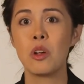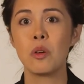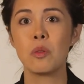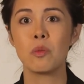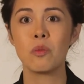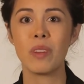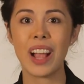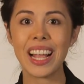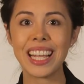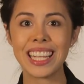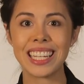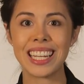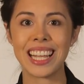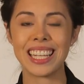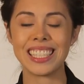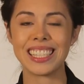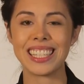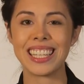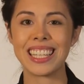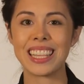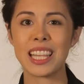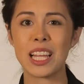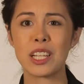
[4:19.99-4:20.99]

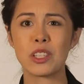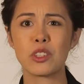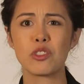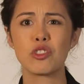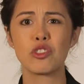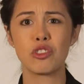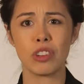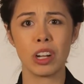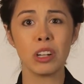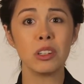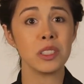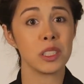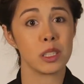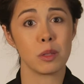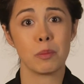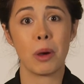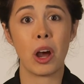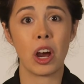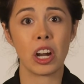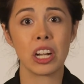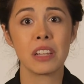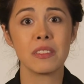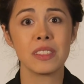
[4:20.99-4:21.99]
recognizing that struggle is a
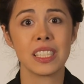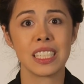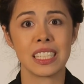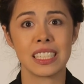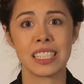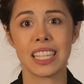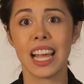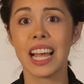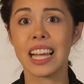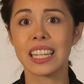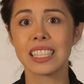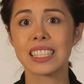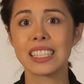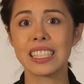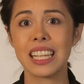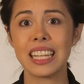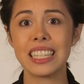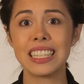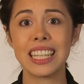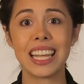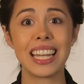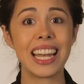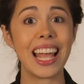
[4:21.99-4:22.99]
part of success
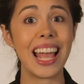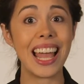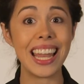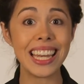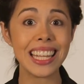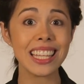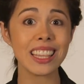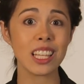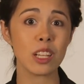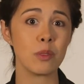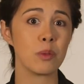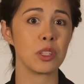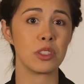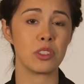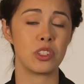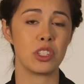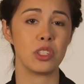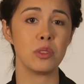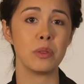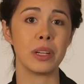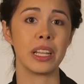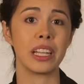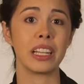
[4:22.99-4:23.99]
and that anything worth
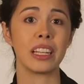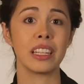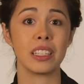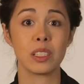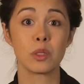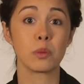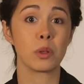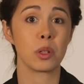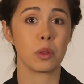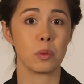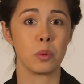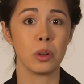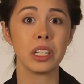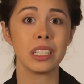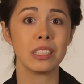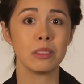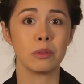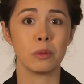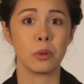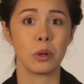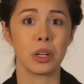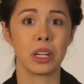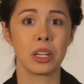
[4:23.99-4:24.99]
doing is worth working
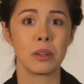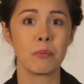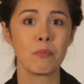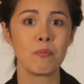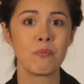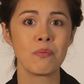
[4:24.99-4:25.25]
for,